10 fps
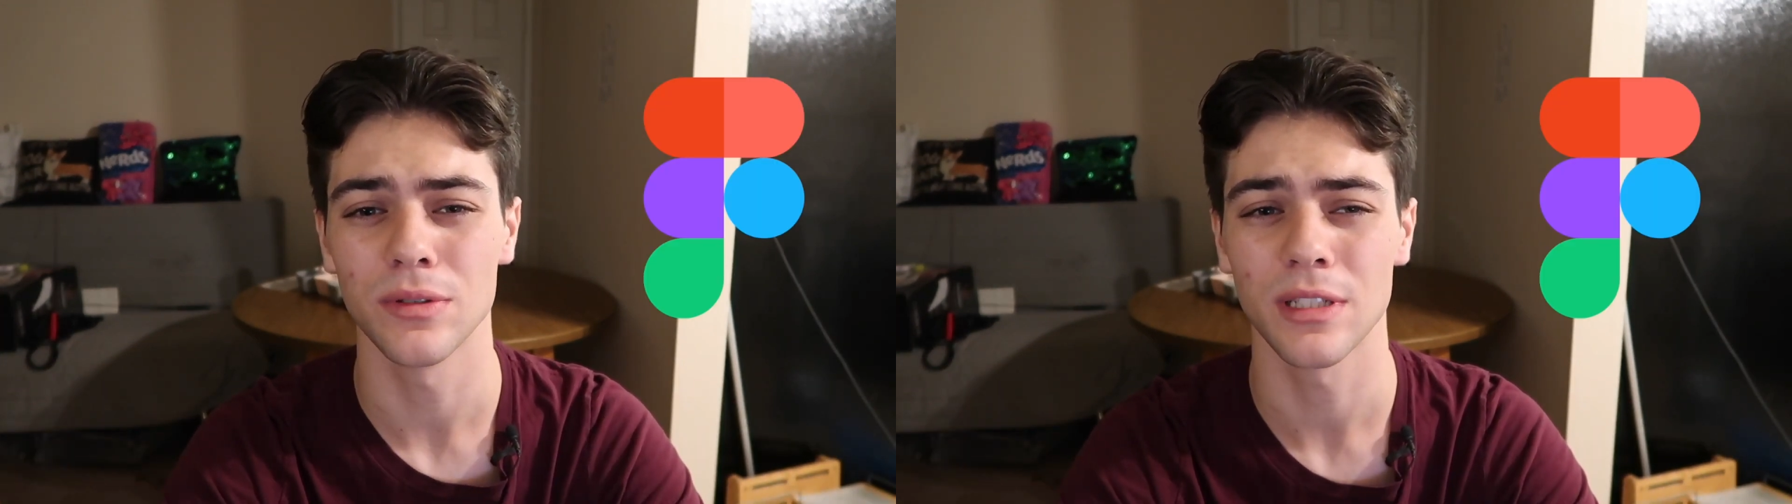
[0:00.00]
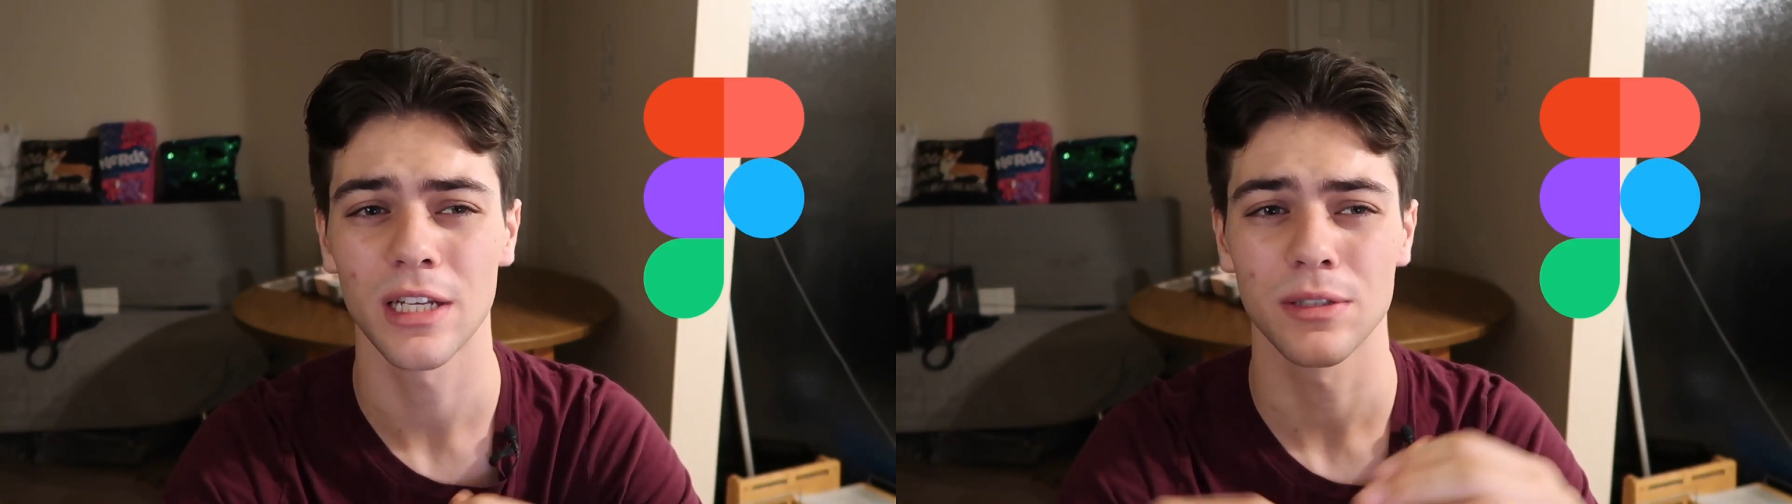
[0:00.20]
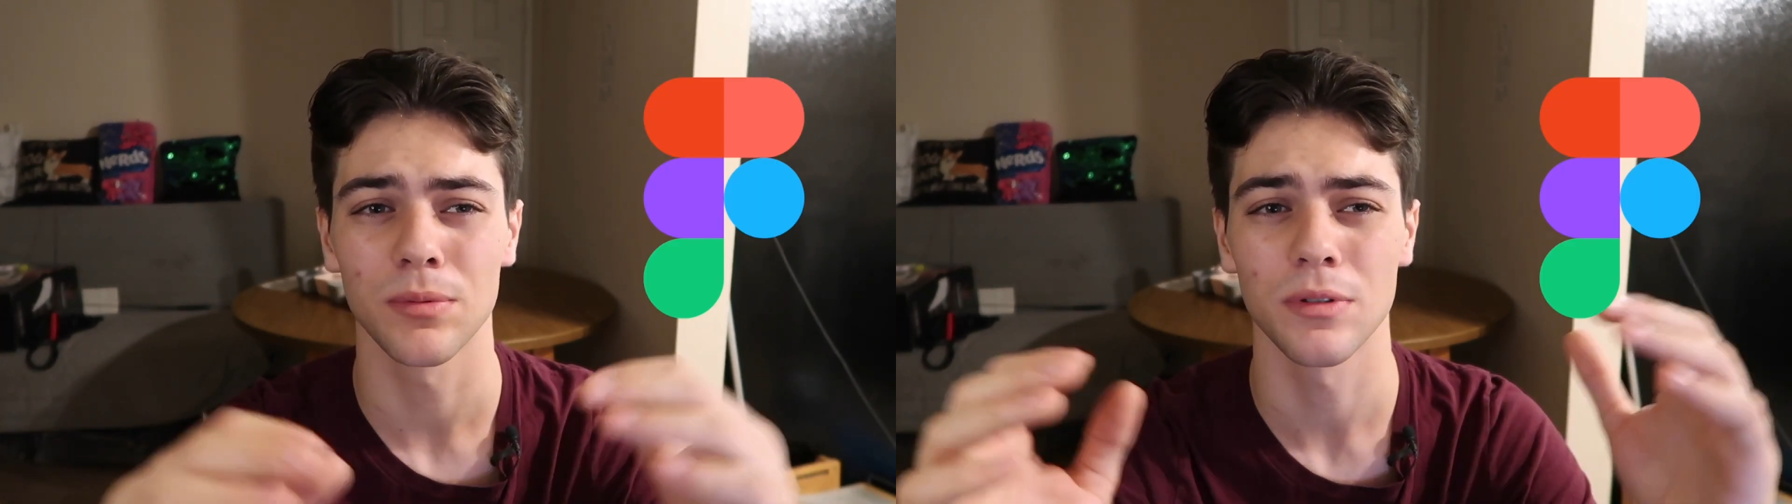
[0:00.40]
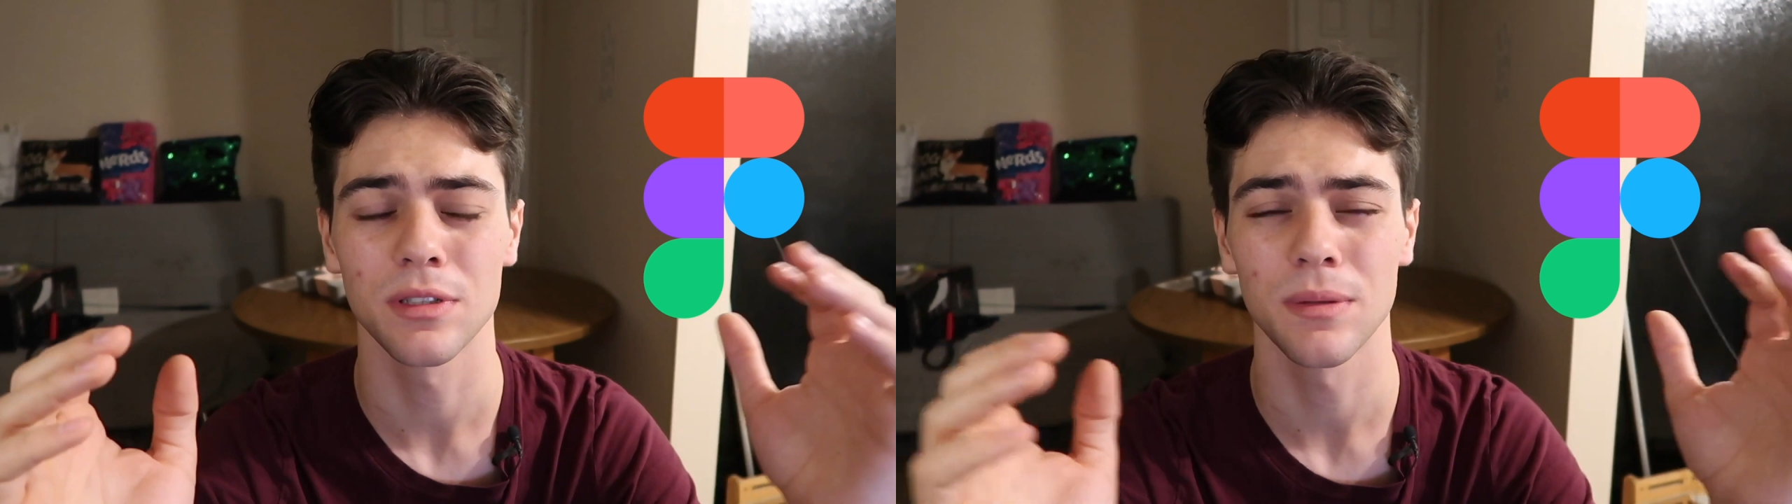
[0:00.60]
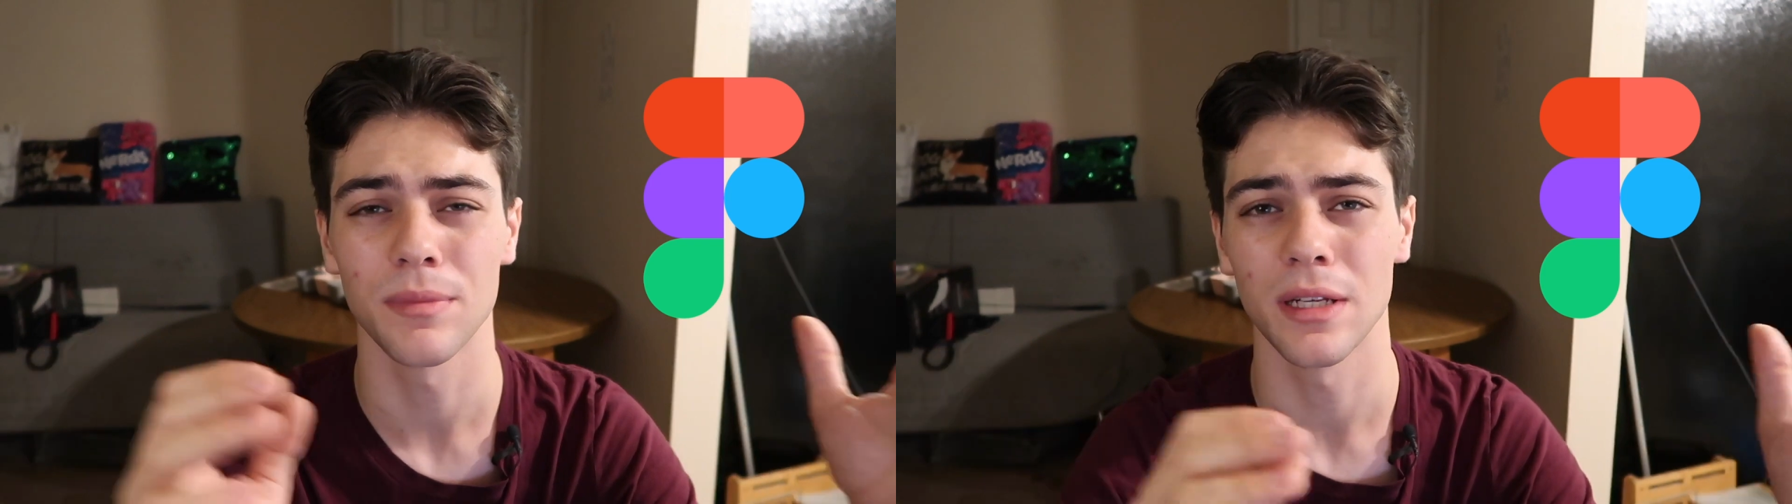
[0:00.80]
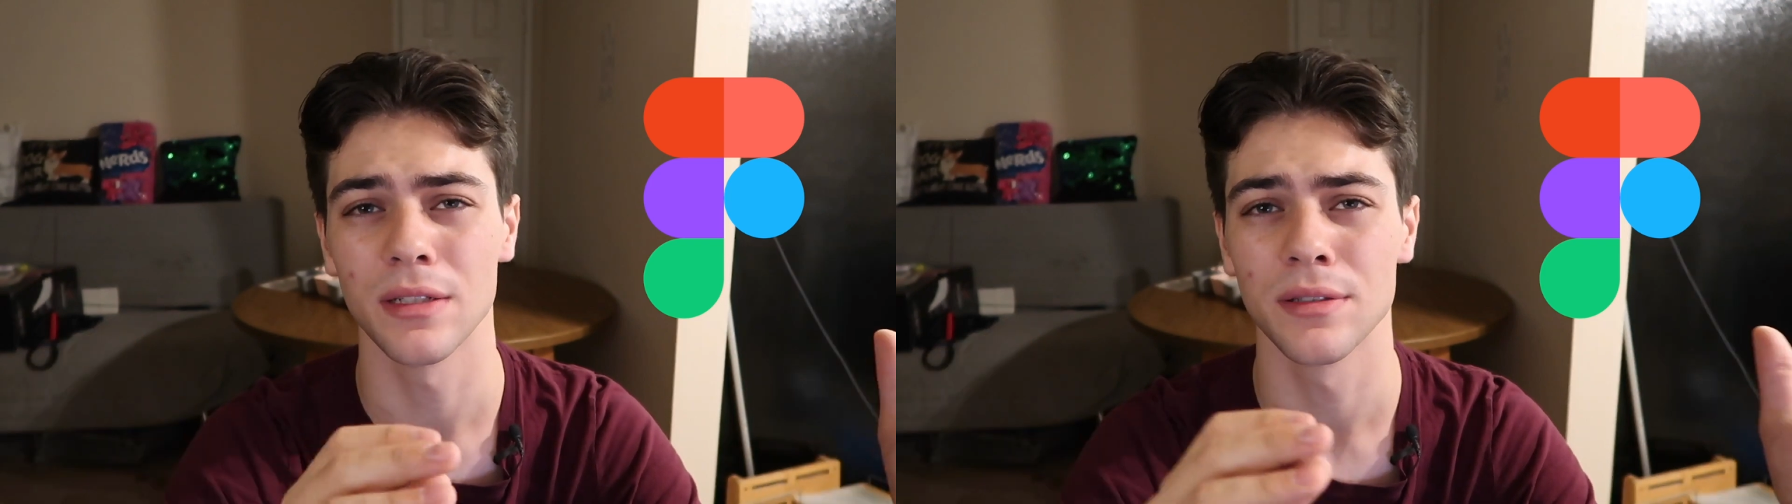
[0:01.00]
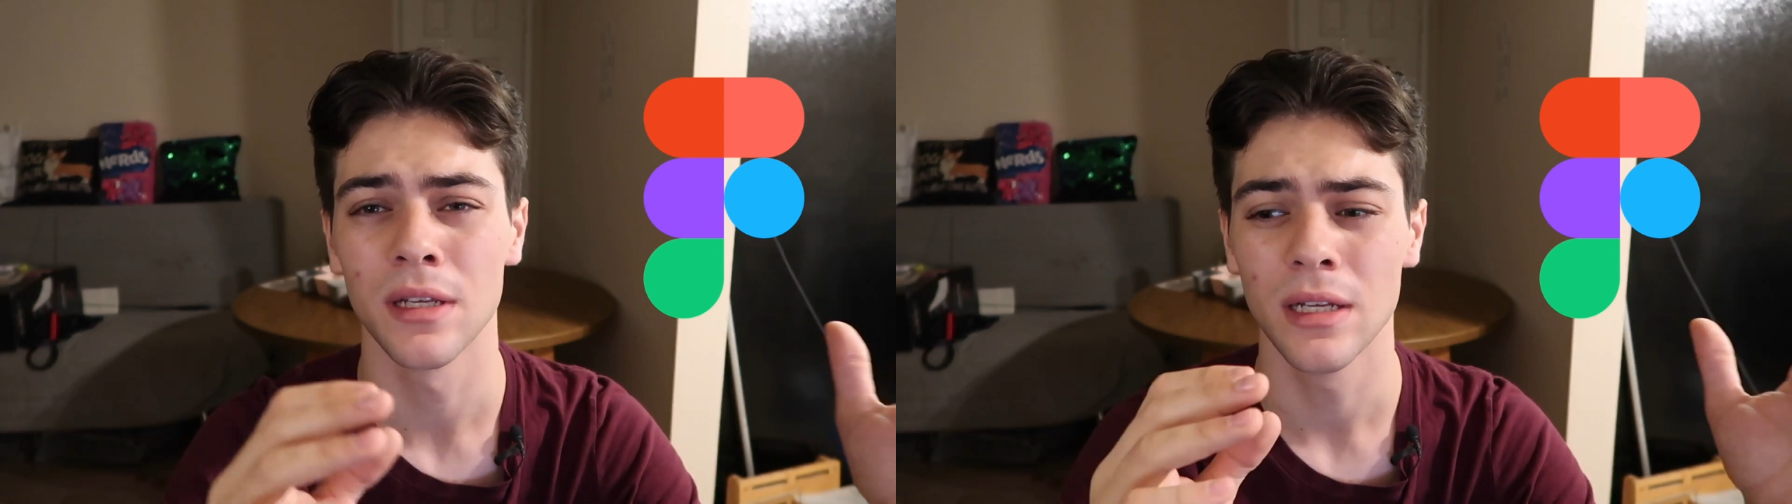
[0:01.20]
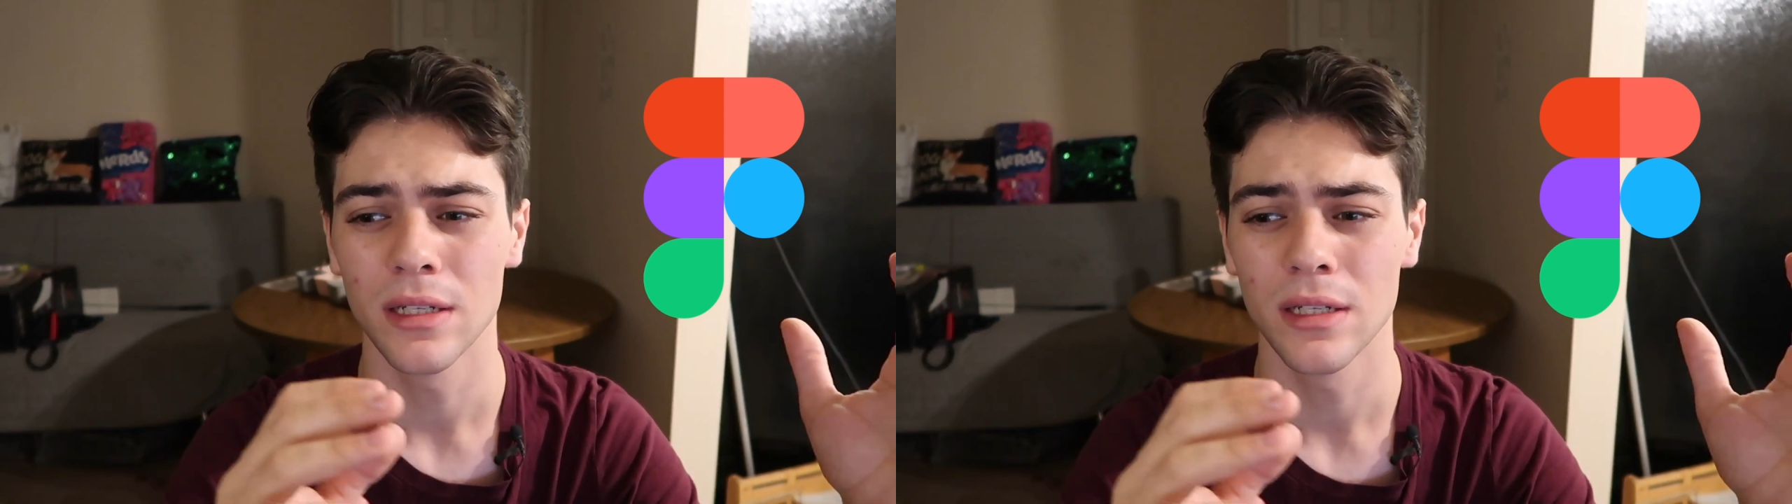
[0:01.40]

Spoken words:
is export some things